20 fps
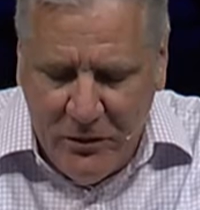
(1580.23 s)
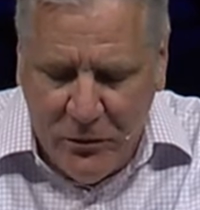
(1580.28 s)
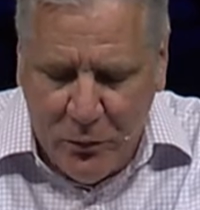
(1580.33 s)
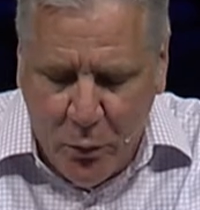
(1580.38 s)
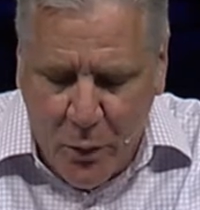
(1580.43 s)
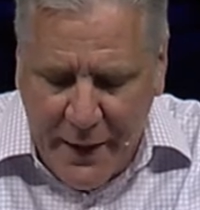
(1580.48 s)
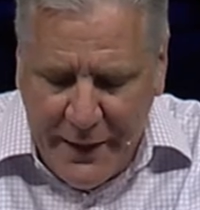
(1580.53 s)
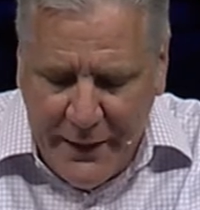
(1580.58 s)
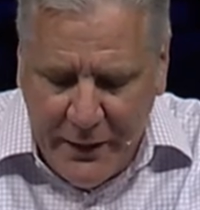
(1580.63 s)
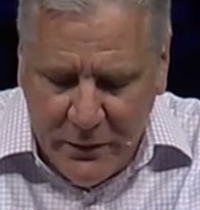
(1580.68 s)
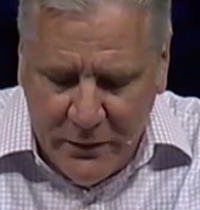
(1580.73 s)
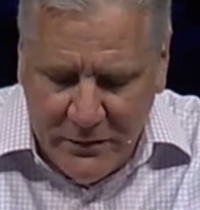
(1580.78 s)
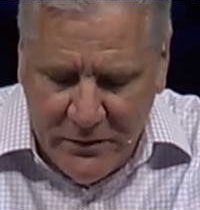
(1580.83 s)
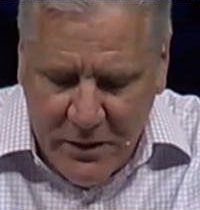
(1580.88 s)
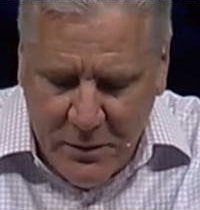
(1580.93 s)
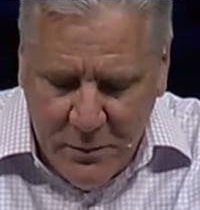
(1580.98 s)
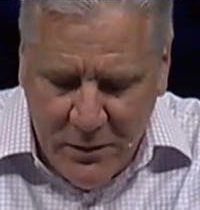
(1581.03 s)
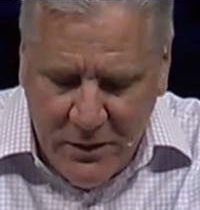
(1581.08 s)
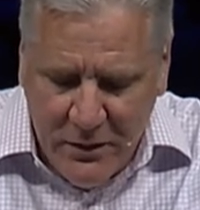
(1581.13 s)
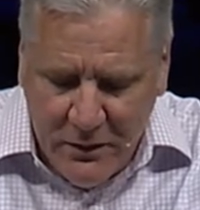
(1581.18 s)
He's waiting on
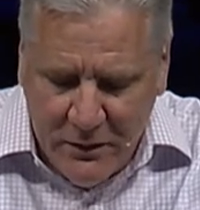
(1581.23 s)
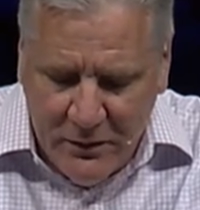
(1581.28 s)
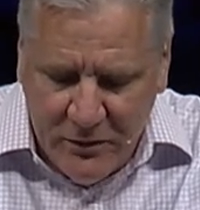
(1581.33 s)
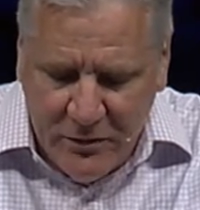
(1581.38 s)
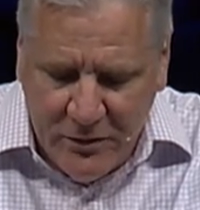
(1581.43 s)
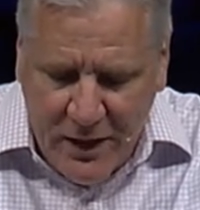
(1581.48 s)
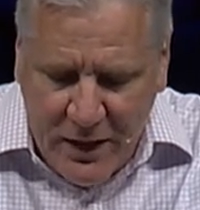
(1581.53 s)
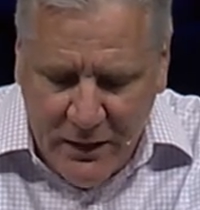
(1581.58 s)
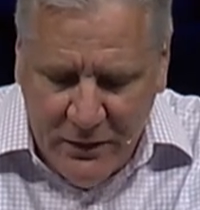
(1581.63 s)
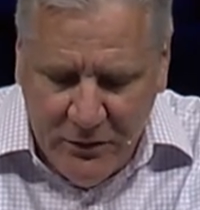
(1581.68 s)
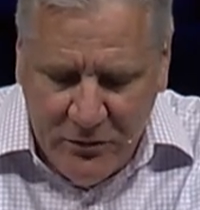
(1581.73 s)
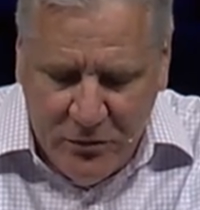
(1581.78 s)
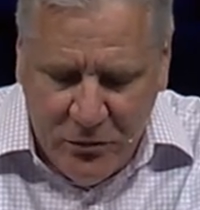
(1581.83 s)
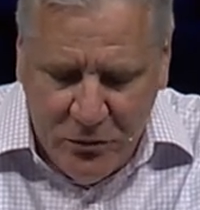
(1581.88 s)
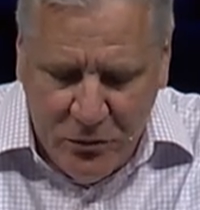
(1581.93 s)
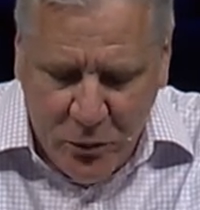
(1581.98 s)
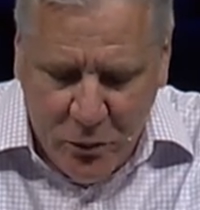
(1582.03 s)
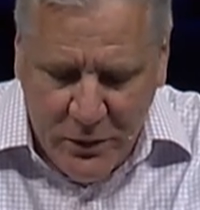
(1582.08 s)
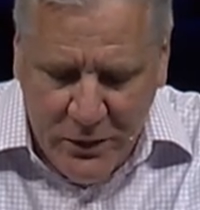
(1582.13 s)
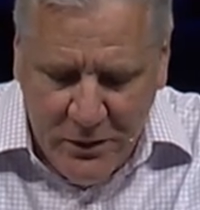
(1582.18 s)
Timothy and Silas
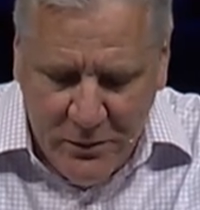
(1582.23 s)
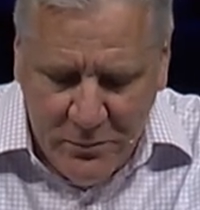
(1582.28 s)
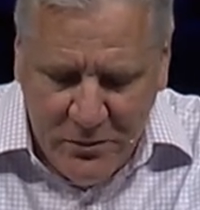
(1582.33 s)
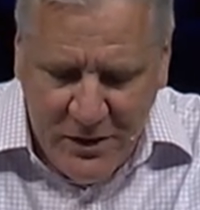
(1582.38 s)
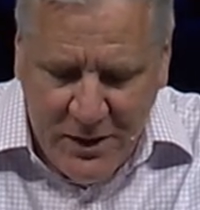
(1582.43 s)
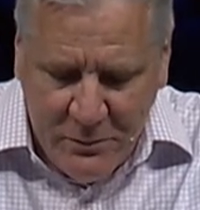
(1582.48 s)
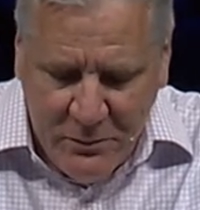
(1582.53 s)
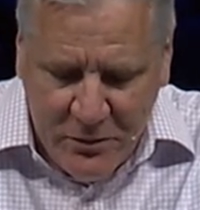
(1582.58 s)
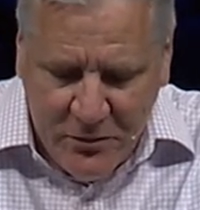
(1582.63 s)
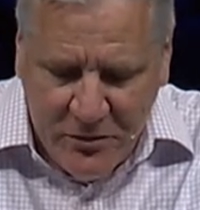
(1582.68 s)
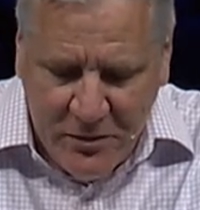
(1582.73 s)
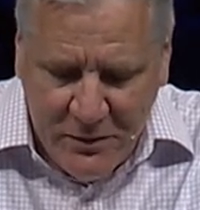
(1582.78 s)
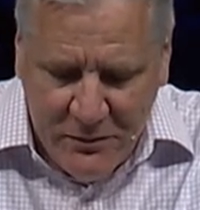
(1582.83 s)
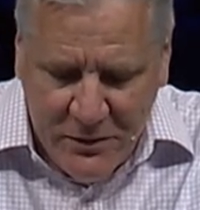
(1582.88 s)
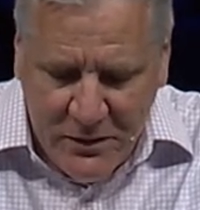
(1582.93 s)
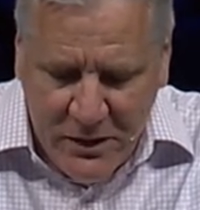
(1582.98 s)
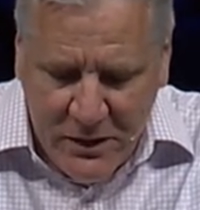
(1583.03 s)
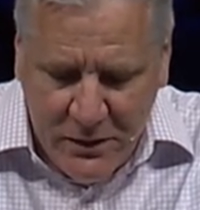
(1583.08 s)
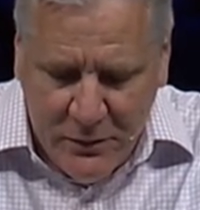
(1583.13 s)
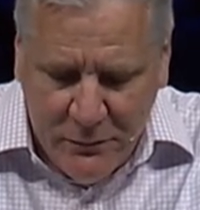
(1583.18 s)
to join him. Chapter
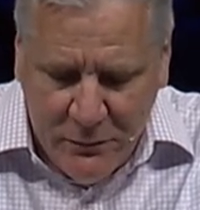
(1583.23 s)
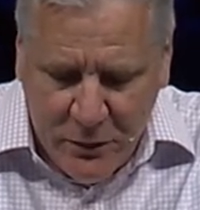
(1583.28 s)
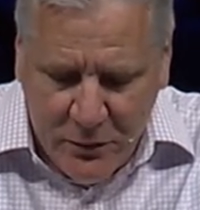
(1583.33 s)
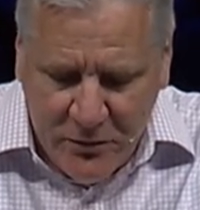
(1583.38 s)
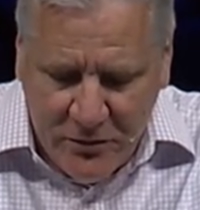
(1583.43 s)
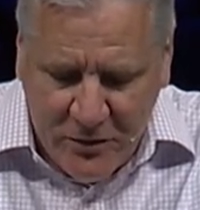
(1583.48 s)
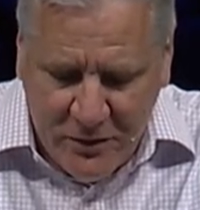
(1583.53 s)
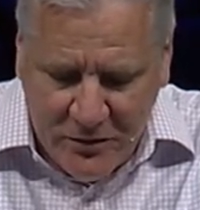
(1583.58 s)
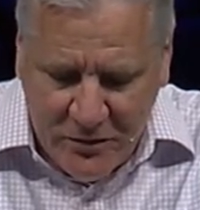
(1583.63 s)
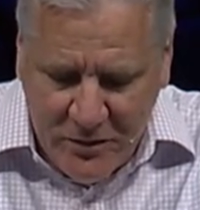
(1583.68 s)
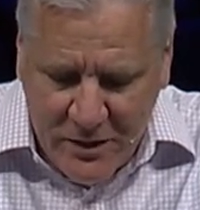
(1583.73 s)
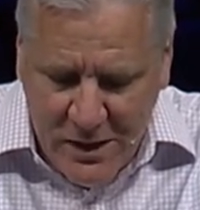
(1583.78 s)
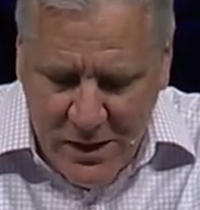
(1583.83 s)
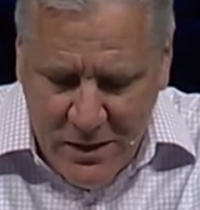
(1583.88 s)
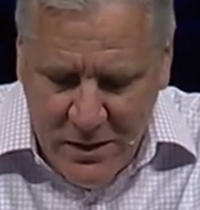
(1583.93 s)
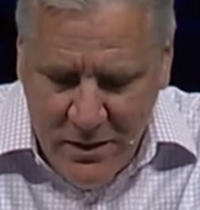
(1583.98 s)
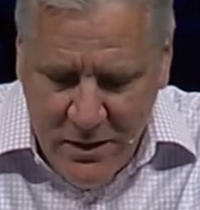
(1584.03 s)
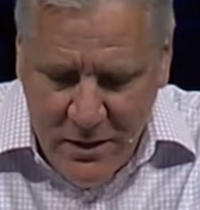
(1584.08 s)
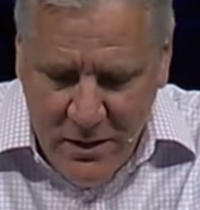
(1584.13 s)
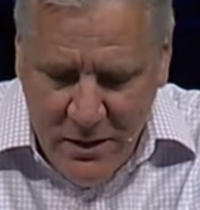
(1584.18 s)
17 and verse
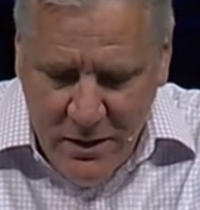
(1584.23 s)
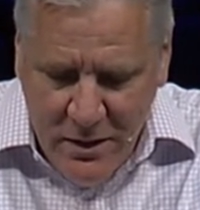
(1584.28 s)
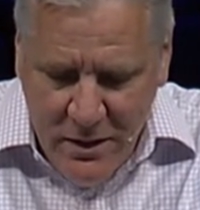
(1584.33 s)
16.